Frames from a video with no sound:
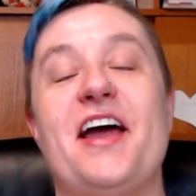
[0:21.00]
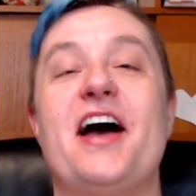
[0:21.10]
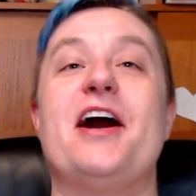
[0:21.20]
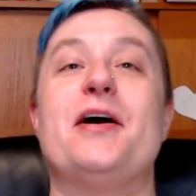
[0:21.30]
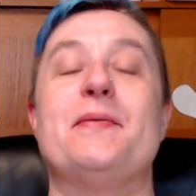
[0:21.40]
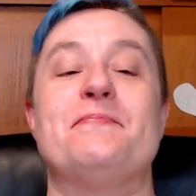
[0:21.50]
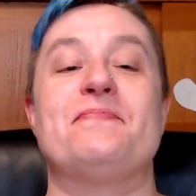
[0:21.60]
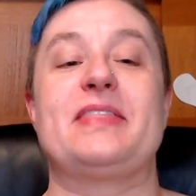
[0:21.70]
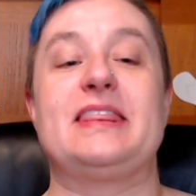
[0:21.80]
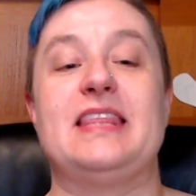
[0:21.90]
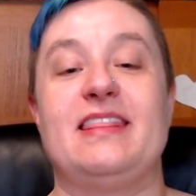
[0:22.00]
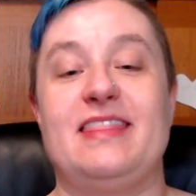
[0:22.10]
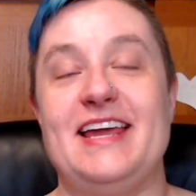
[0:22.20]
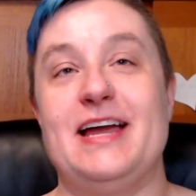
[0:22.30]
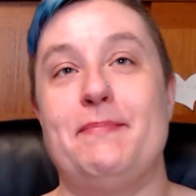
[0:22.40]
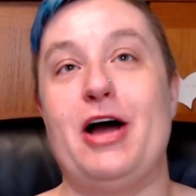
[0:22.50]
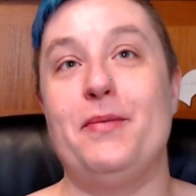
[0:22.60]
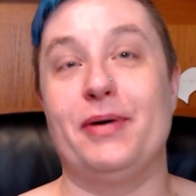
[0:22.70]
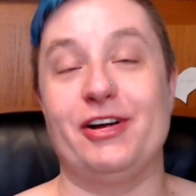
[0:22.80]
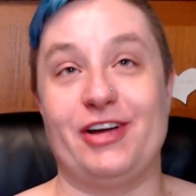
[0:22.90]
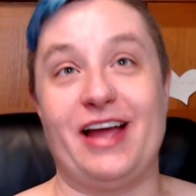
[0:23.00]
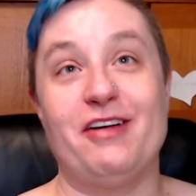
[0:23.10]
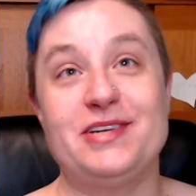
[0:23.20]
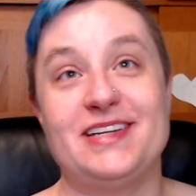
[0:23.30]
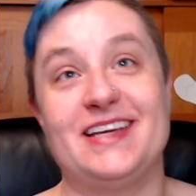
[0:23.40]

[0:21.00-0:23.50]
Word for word: the thing about burnout